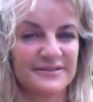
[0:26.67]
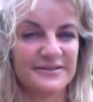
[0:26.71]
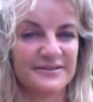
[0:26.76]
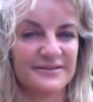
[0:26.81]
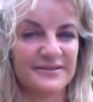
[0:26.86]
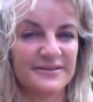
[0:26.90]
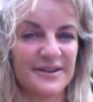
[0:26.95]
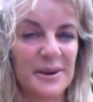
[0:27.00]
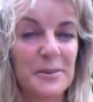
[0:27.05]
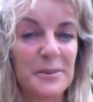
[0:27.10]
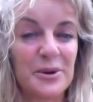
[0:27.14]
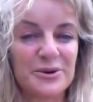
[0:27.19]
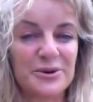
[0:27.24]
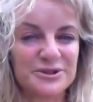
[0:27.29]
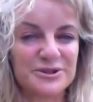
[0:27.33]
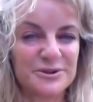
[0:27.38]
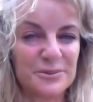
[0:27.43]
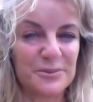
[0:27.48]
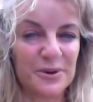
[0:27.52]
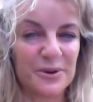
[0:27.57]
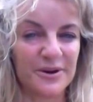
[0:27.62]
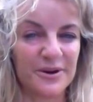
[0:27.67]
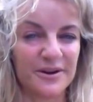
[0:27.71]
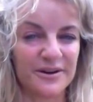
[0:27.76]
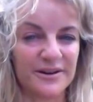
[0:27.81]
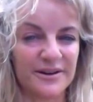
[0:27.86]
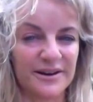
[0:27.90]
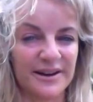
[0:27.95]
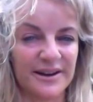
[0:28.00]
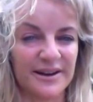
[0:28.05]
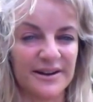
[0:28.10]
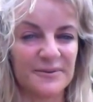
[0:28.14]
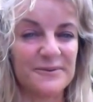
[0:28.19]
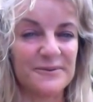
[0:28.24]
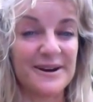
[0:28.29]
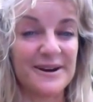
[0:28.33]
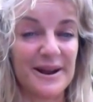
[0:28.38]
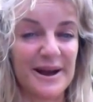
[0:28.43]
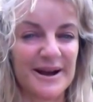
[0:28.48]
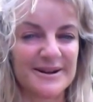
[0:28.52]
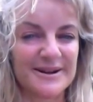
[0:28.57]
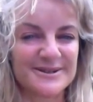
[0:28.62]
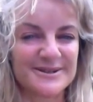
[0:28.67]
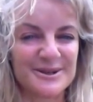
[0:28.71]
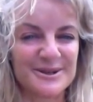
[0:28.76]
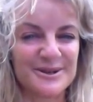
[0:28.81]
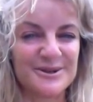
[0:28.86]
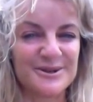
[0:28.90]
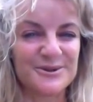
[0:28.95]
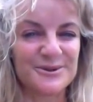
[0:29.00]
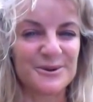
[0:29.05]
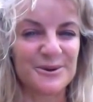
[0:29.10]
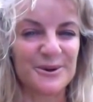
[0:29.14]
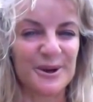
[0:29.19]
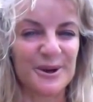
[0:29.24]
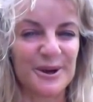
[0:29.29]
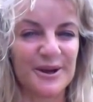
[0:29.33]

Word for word: And most importantly, relax and enjoy.